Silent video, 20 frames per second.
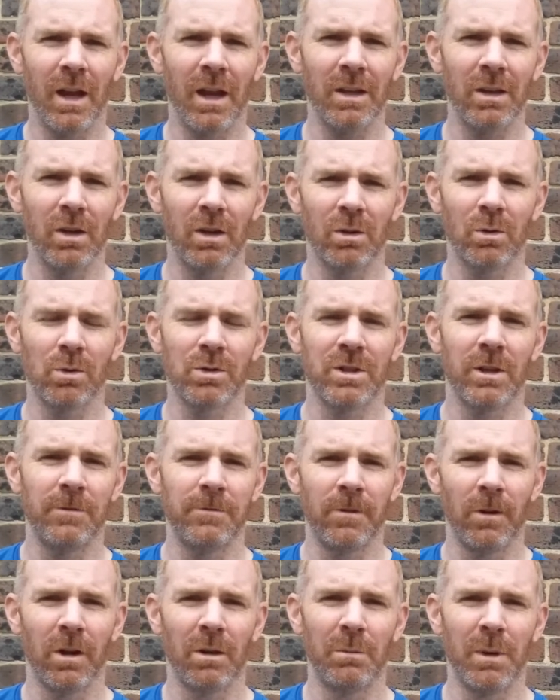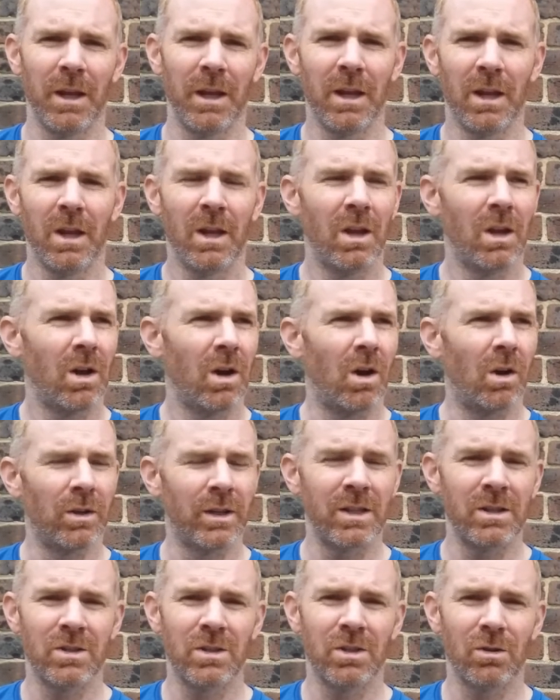You can also follow me on
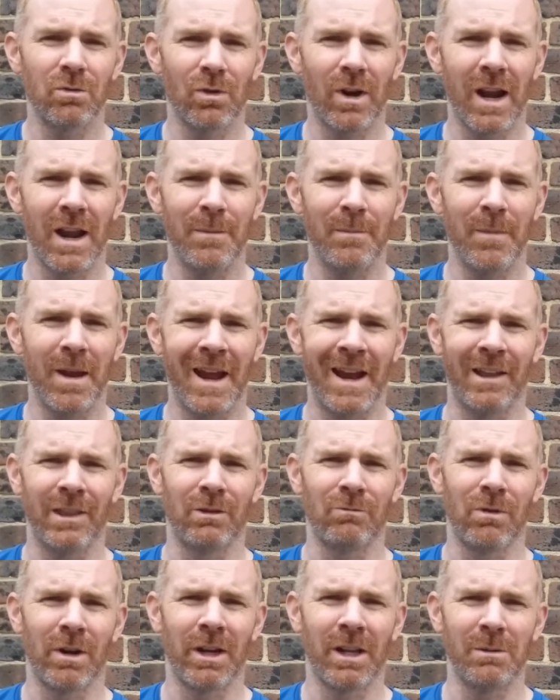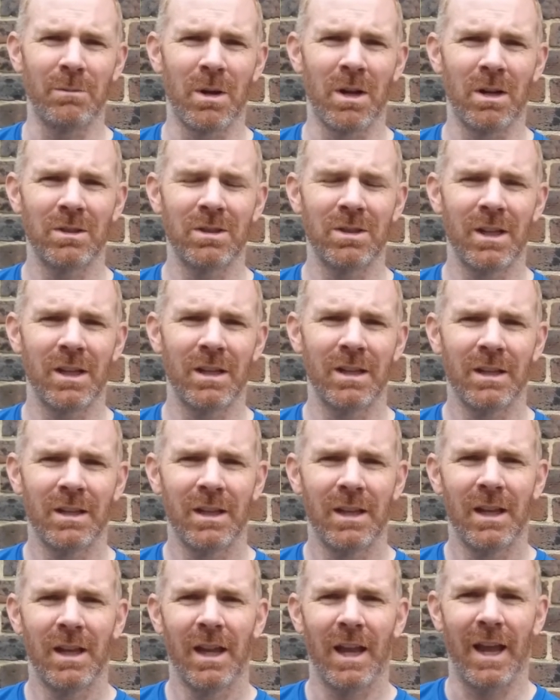Instagram at The Running Master,
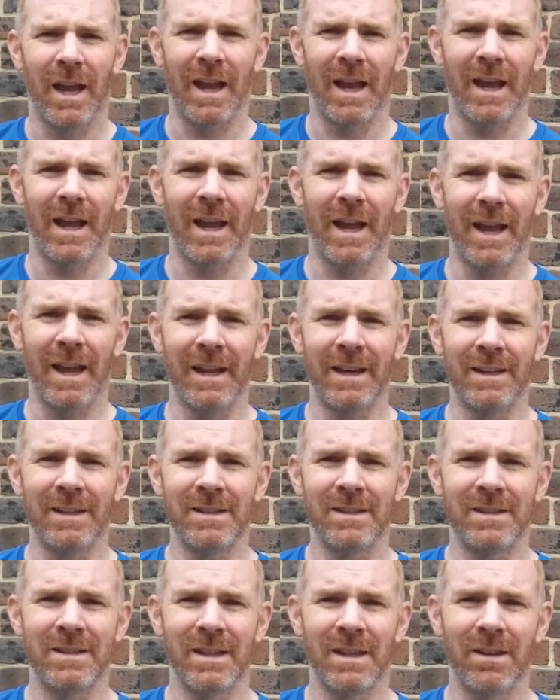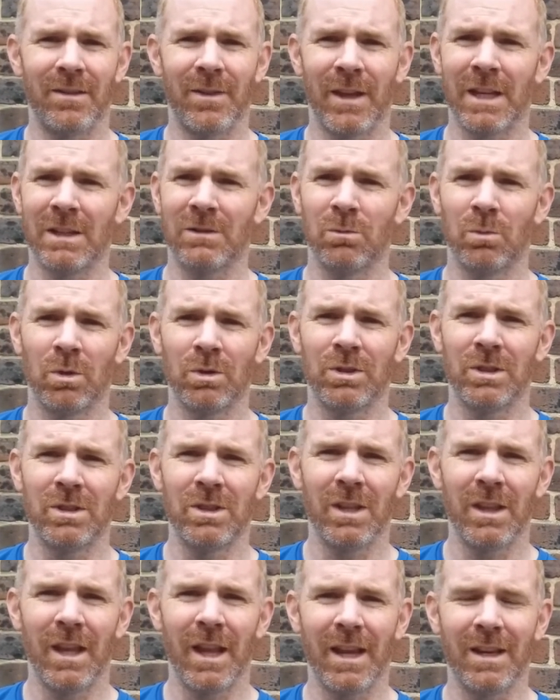and thanks for watching
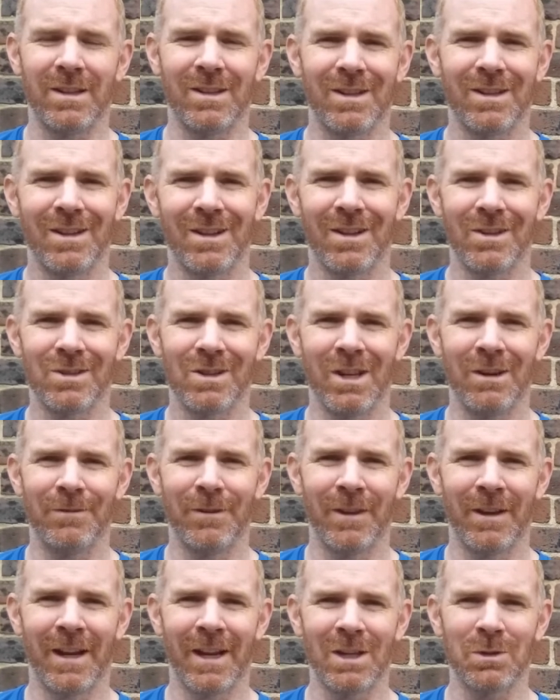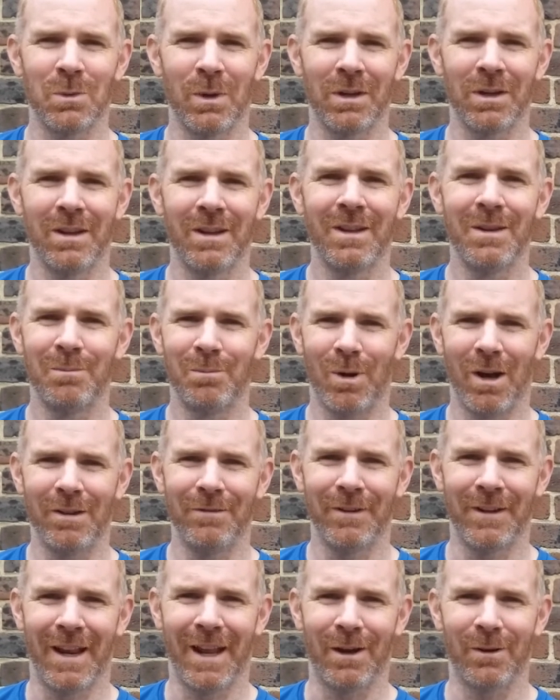to the end. I'll see you for the next one. Bye
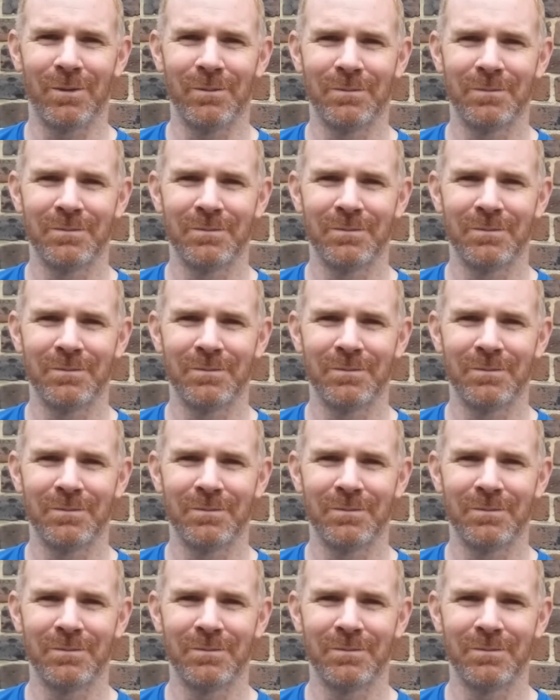for now.